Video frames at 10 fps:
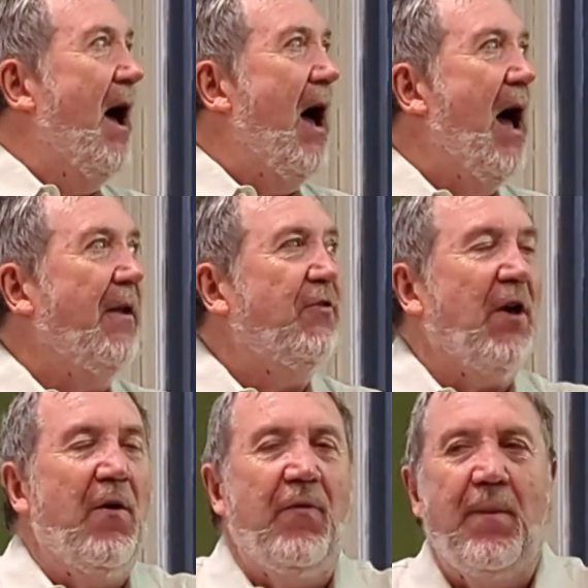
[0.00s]
And
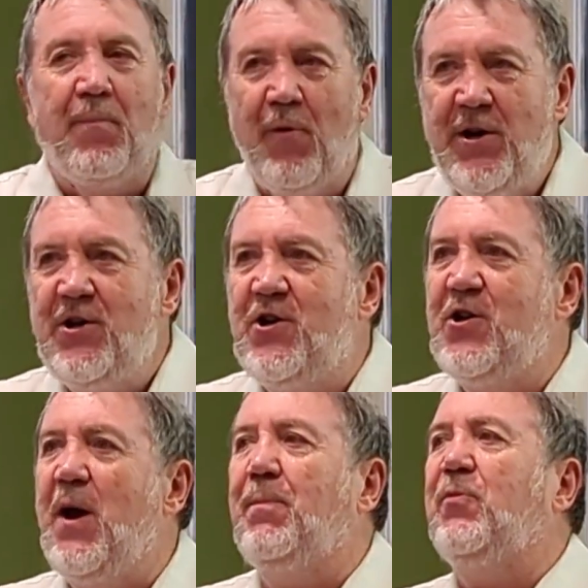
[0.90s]
so the British
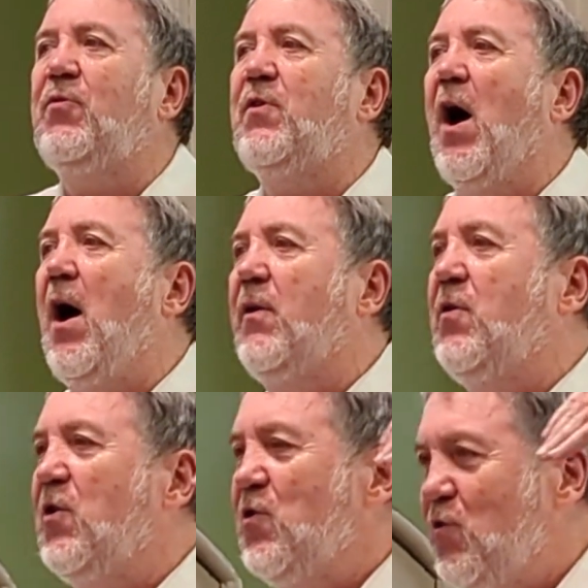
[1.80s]
ships
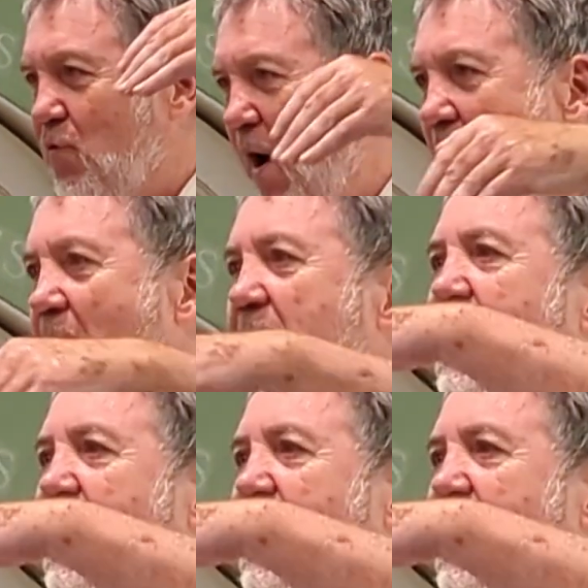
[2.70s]
start trying